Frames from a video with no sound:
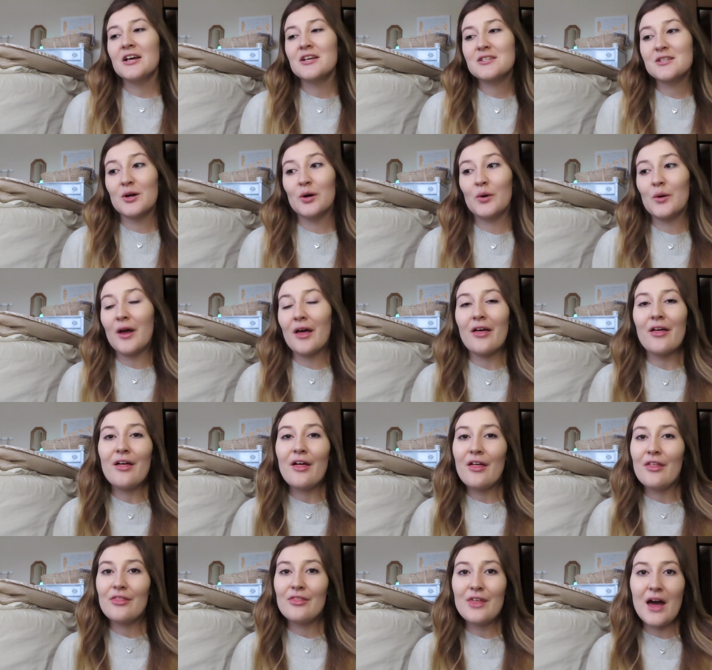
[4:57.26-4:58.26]
So
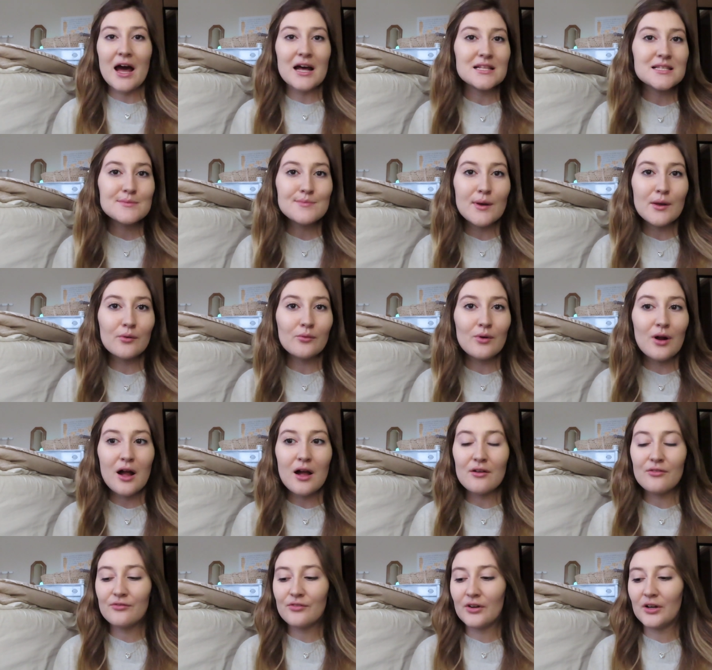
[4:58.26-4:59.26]
that's been
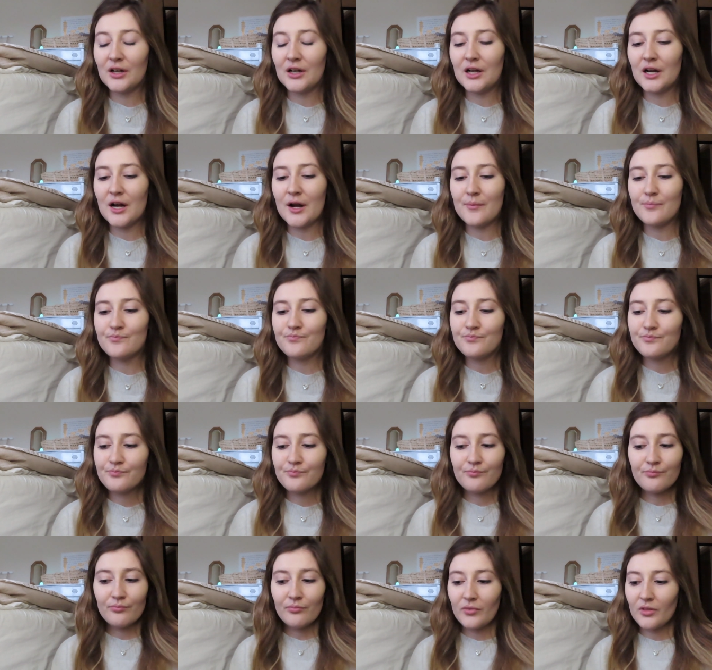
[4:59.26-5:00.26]
rough. Um,
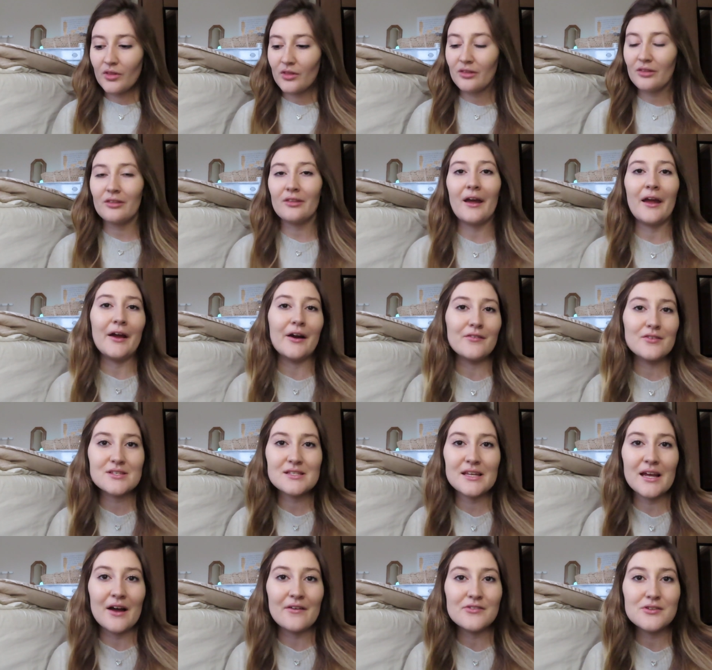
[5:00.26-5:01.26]
I
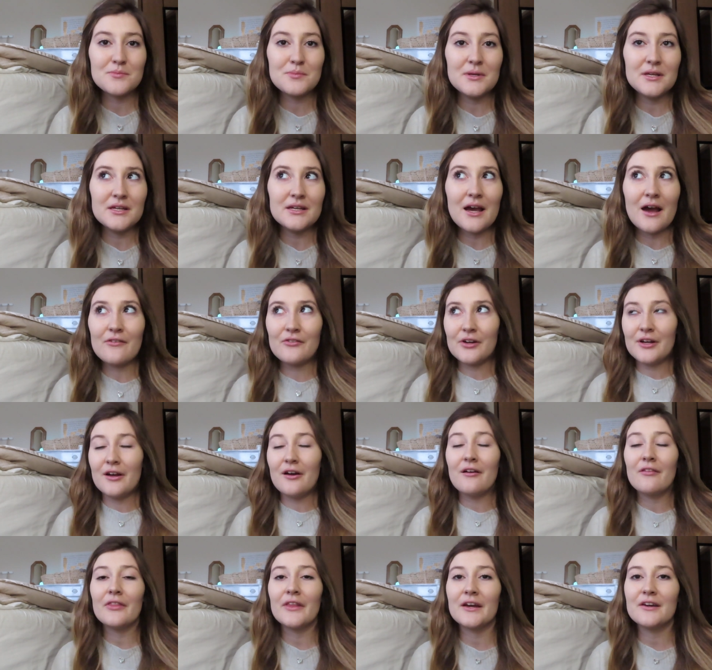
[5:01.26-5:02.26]
obviously have to pee
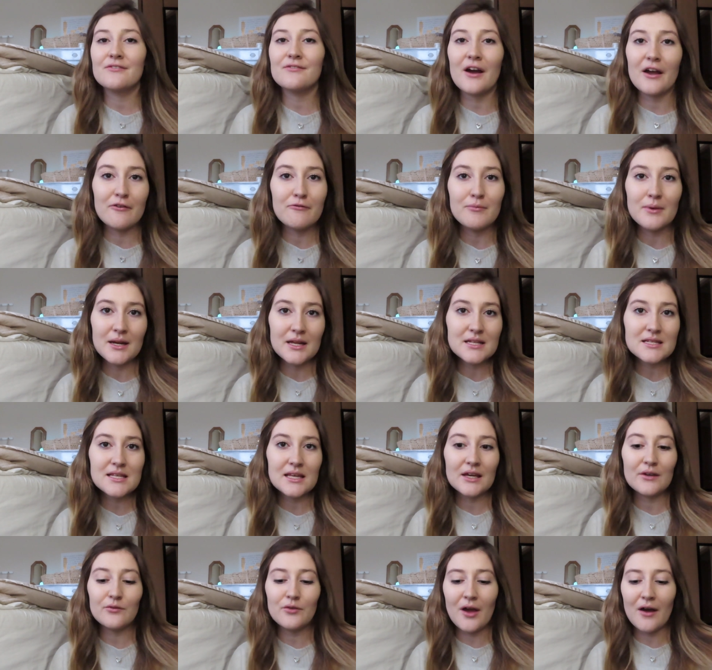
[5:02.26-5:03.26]
every like five minutes.
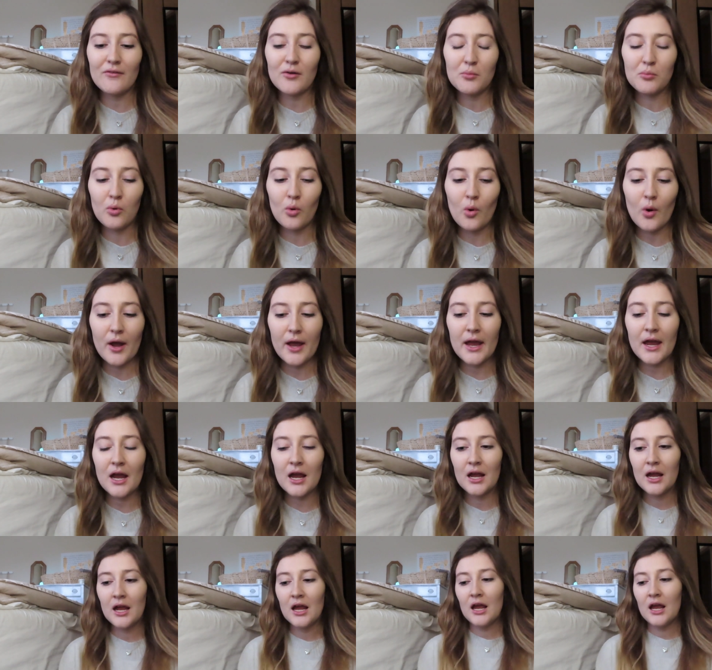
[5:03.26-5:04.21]
Like if you have a boy,